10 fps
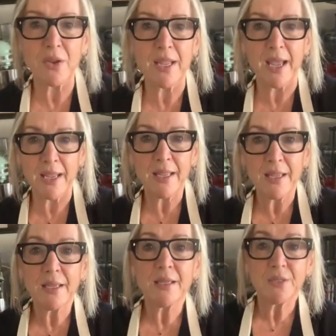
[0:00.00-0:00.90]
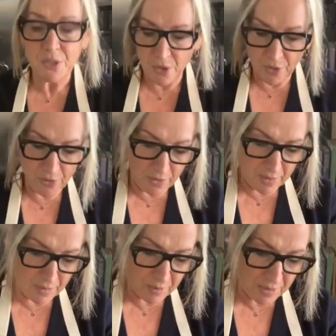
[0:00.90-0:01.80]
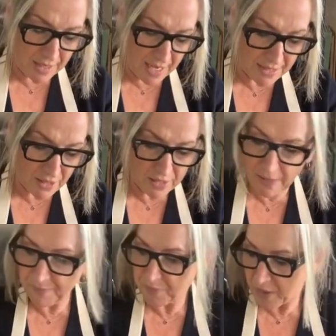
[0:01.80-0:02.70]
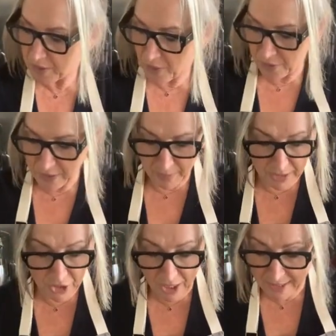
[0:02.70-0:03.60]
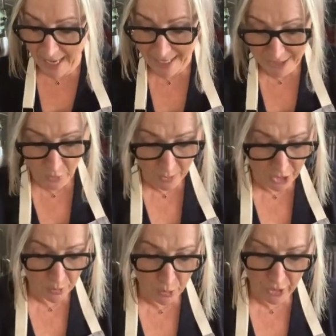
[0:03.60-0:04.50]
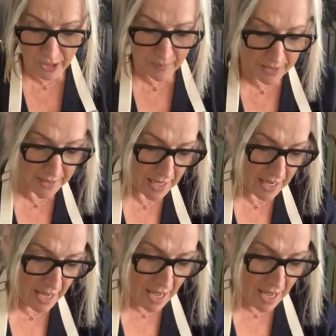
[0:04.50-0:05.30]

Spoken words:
Okay, so, and I'm going to put the last lot in. So somebody just asked which pudding mix.